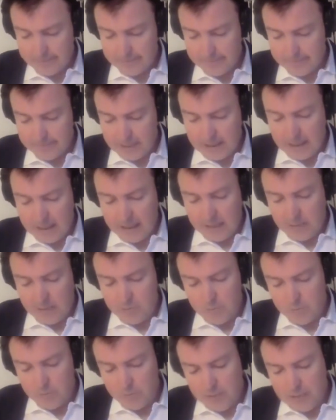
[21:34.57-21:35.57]
It
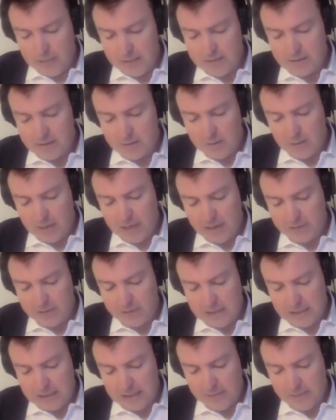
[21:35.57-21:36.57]
means that we have to
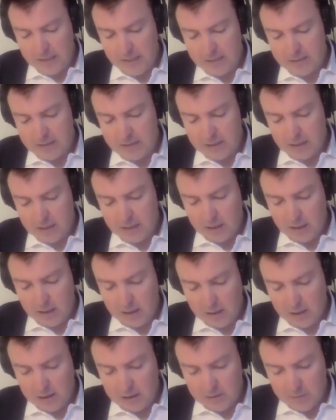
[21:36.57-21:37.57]
limit the
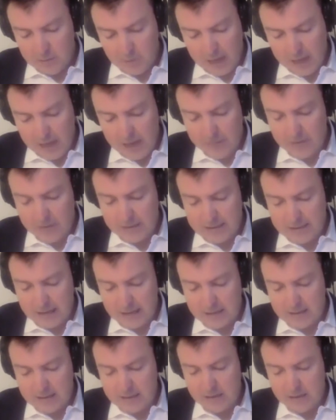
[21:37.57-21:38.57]
pay of executives
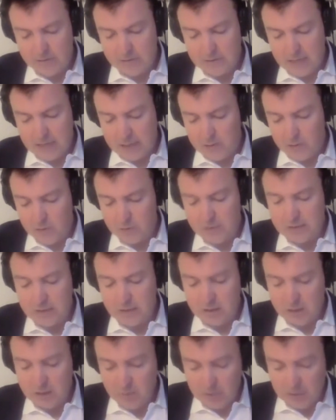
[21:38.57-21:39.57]
and also the ability
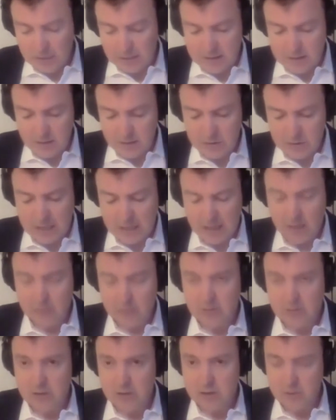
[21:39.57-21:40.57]
of shareholders to
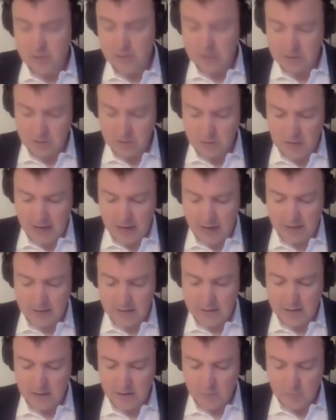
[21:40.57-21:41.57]
extract by
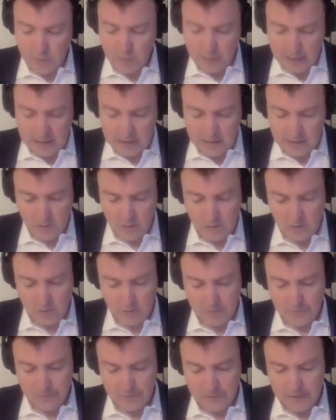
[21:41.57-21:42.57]
law.
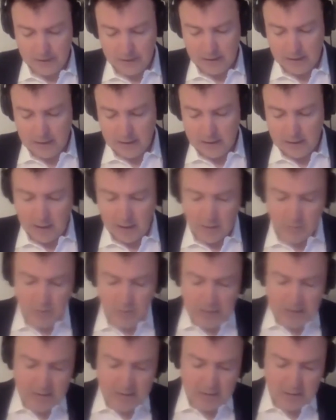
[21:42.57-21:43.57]
It means that we
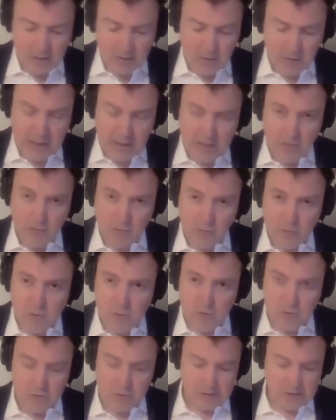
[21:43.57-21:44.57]
need rules
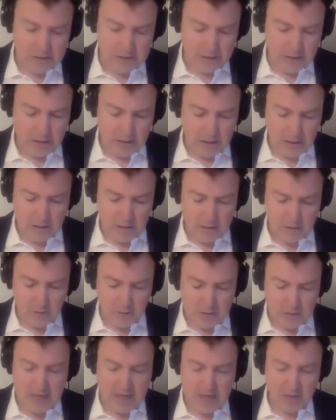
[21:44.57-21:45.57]
to protect
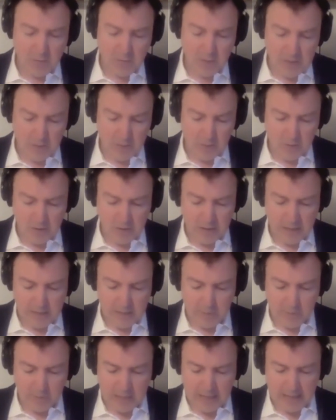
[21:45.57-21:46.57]
people and planet.
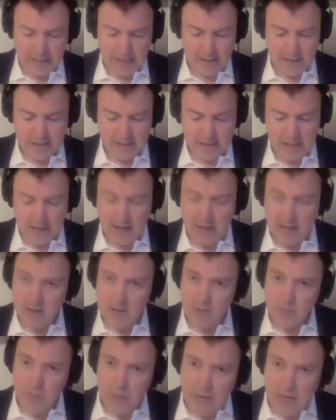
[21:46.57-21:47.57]
And the best
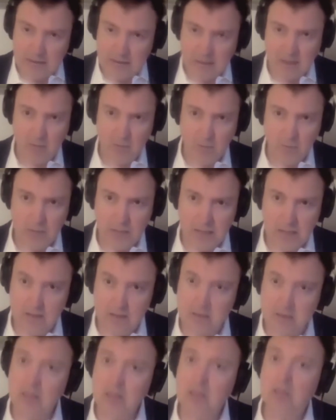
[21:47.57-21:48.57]
companies
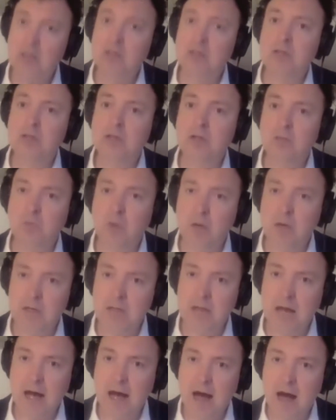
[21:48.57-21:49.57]
should want to
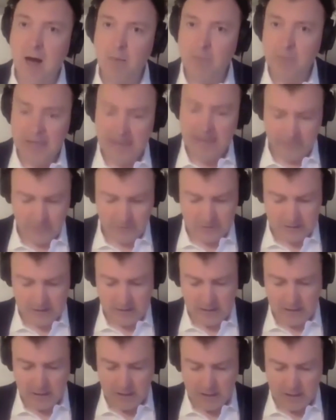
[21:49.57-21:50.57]
uplift that
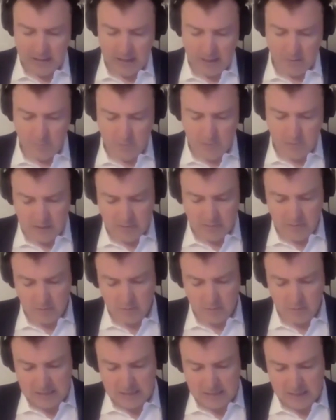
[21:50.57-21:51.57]
minimum set
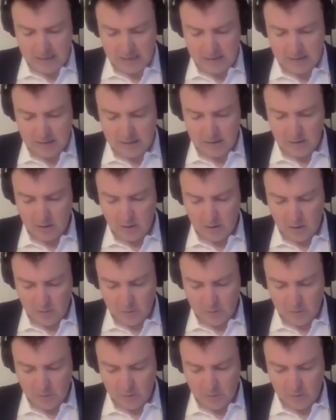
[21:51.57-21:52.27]
of rules.